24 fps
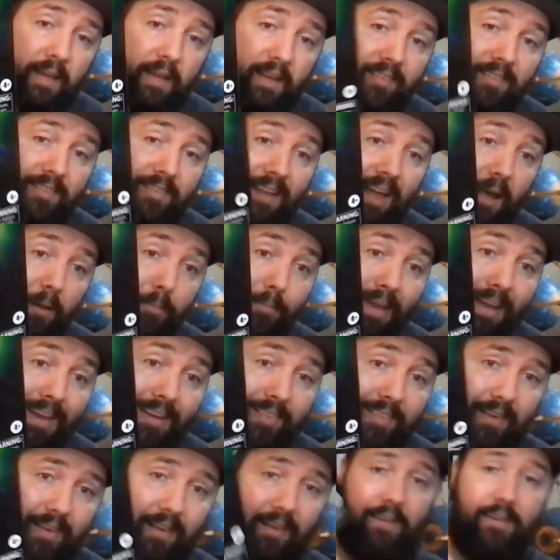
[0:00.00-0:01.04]
Isn't that
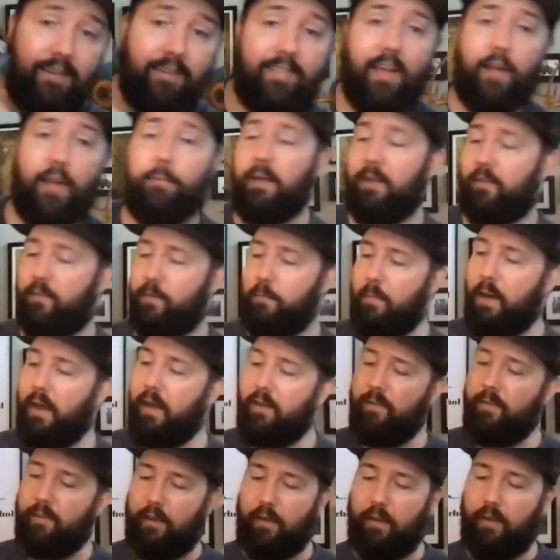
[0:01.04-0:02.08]
amazing? Tell me it's
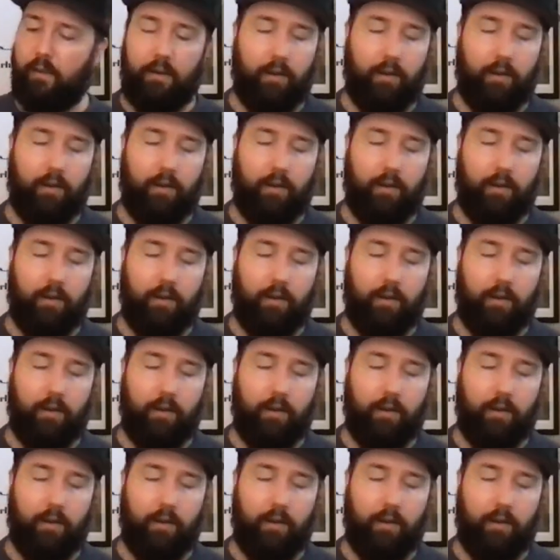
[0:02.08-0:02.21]
amazing.